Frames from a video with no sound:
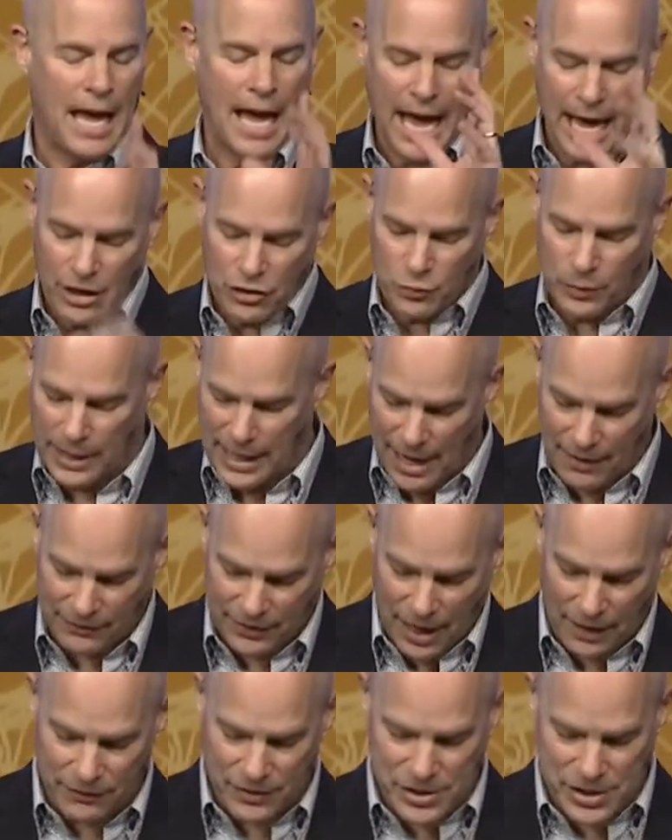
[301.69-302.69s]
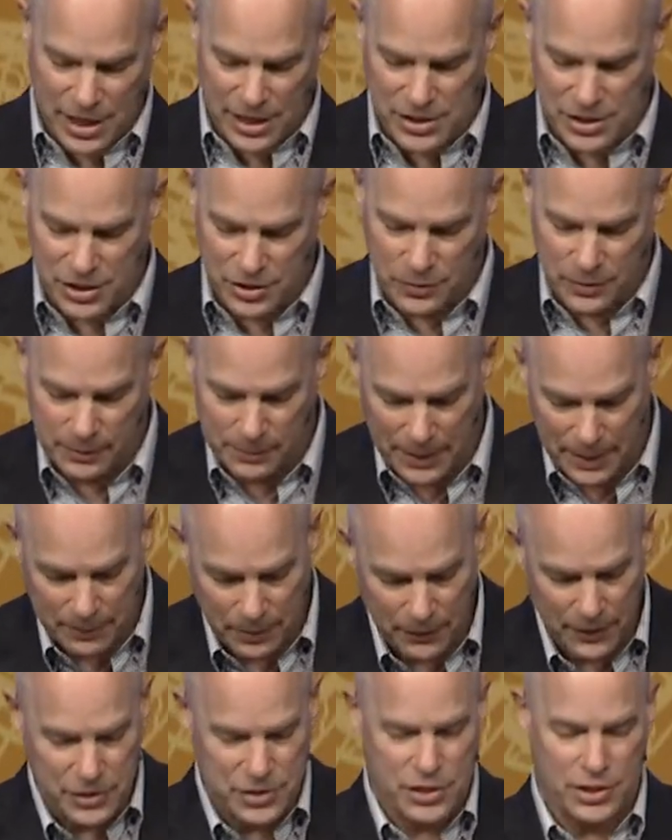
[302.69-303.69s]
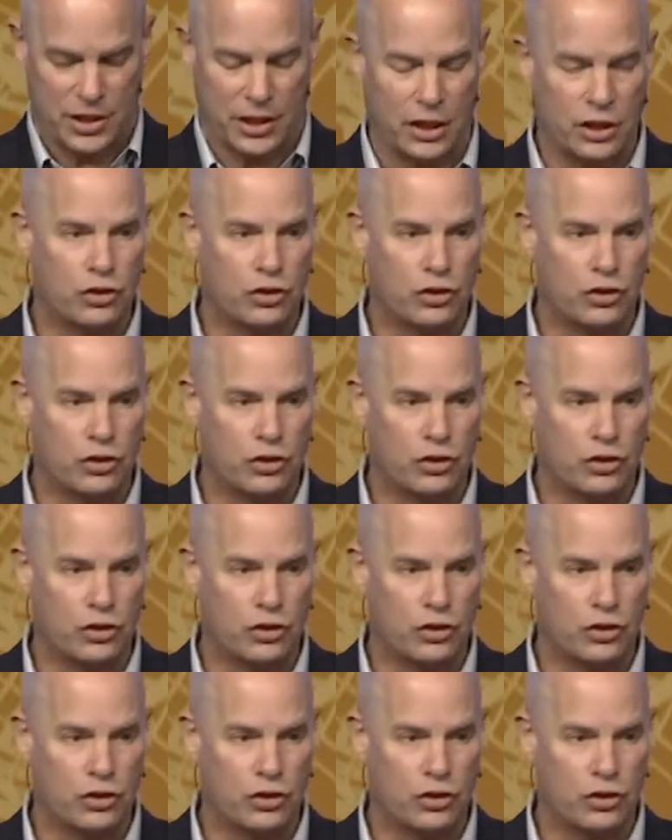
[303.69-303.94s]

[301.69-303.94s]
as we have conversations with people. This is going to